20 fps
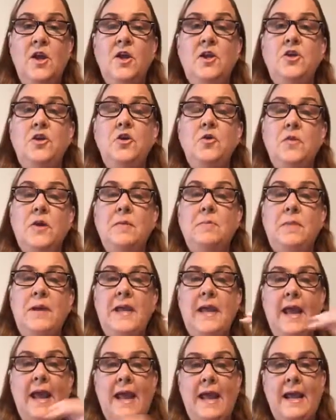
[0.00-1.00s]
You can
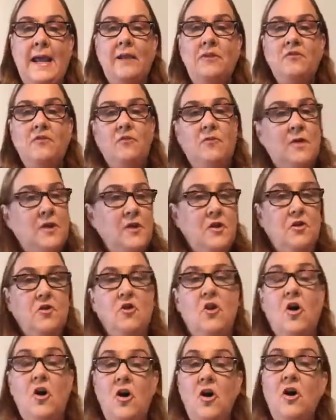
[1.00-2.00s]
be answering your
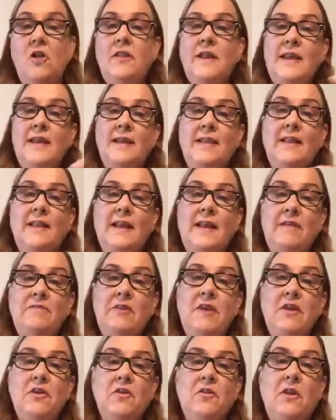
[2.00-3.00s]
calling and
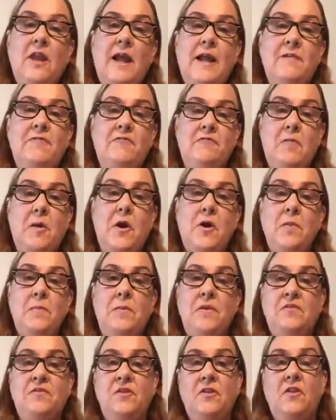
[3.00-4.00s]
living your life
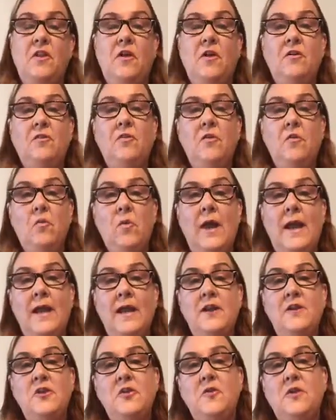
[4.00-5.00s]
purpose along the
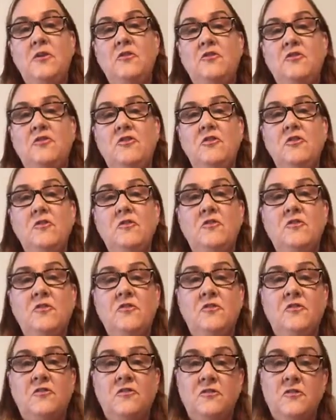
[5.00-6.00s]
way, and you can choose
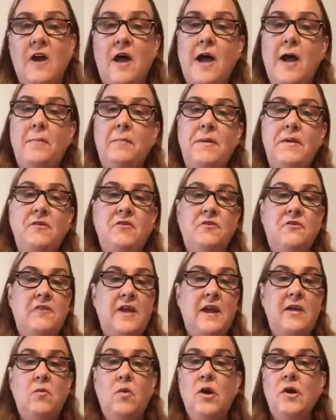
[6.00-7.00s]
to stop and
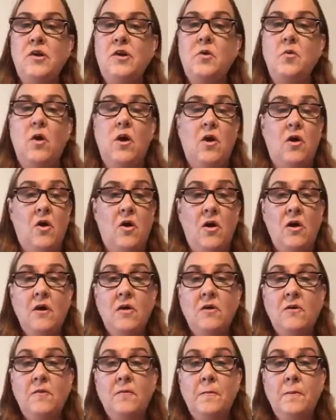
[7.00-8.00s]
stay where you
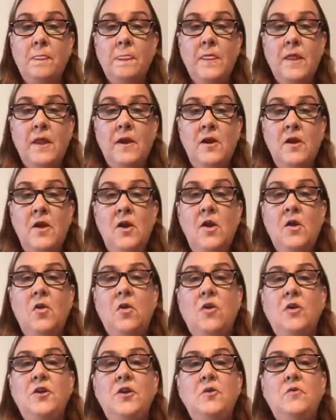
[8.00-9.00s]
are,
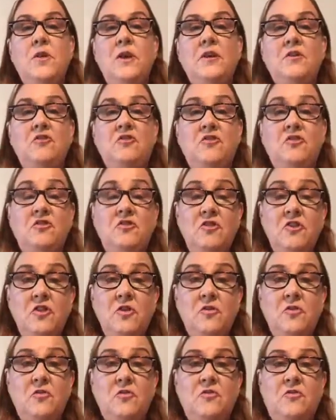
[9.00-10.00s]
or you can
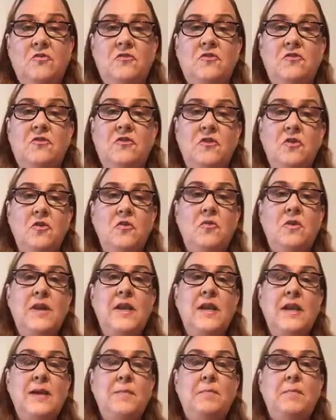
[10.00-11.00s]
choose to
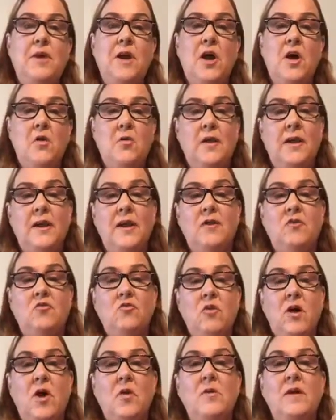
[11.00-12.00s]
keep going and
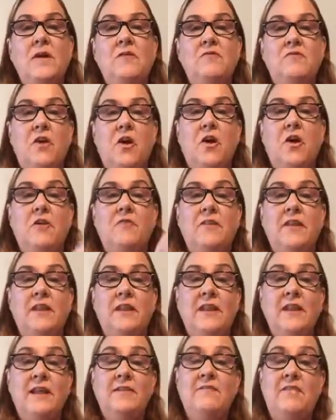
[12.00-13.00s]
grow and evolve
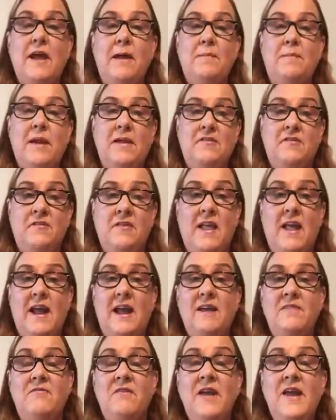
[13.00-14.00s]
and live that best
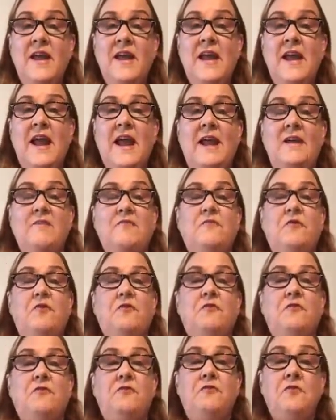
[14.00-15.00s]
life and
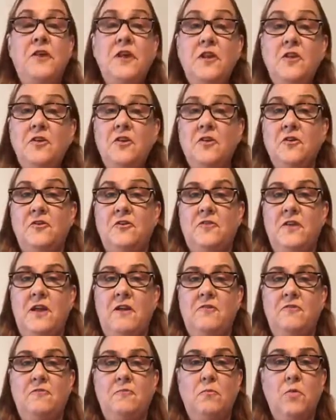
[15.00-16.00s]
fulfill
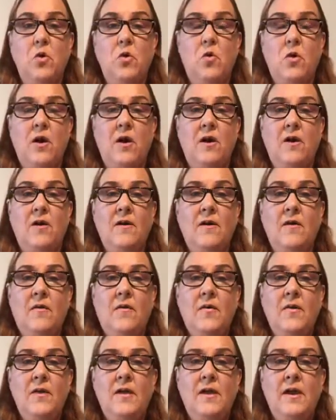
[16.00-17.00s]
yourself more.
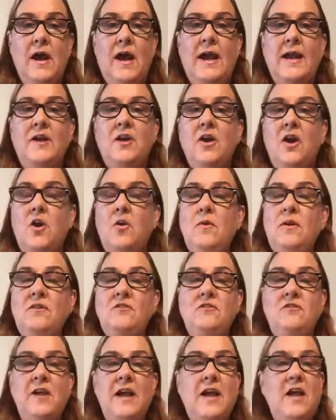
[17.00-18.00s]
I could
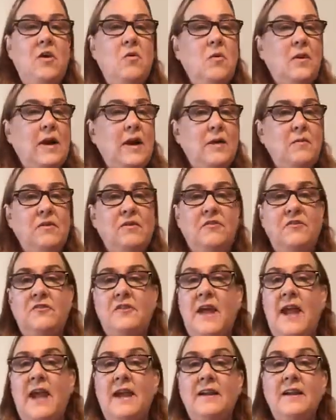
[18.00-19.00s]
always tell when I was
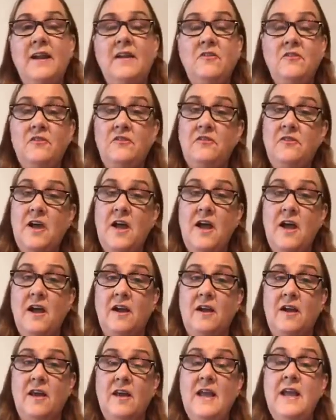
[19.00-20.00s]
stagnant and
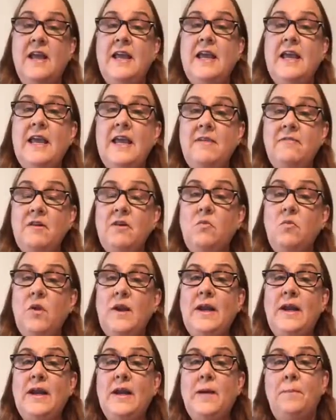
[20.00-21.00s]
stuck, even
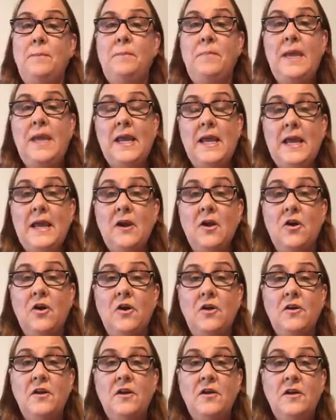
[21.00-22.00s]
when it
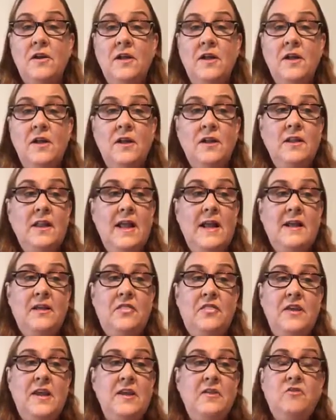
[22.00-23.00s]
appeared like
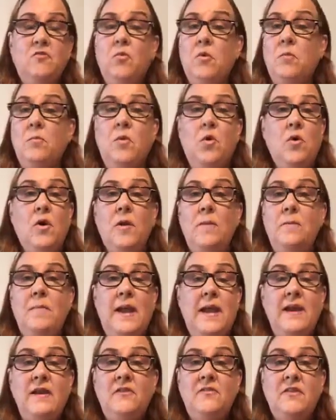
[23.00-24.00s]
things were more
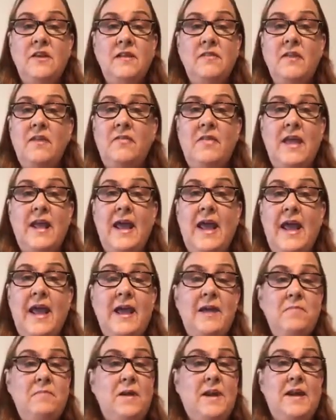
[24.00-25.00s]
amazing than they
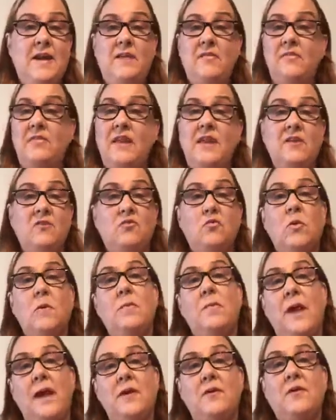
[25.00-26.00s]
had been and things were
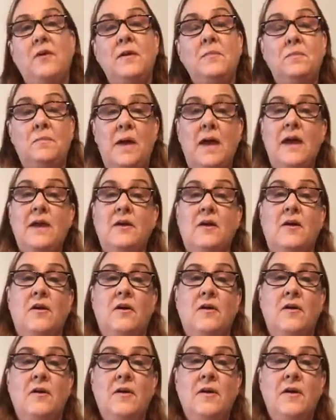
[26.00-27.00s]
better and
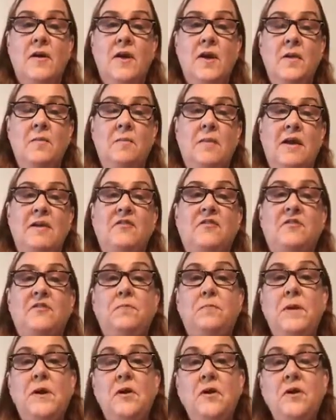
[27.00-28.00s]
better. My
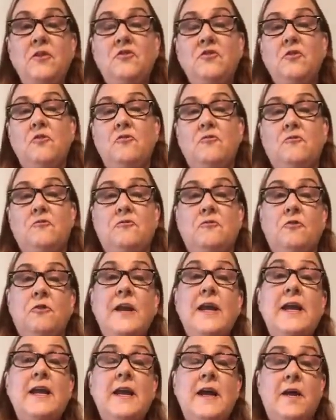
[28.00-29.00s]
spiritual
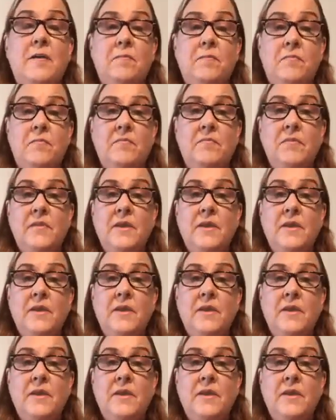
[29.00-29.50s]
freedom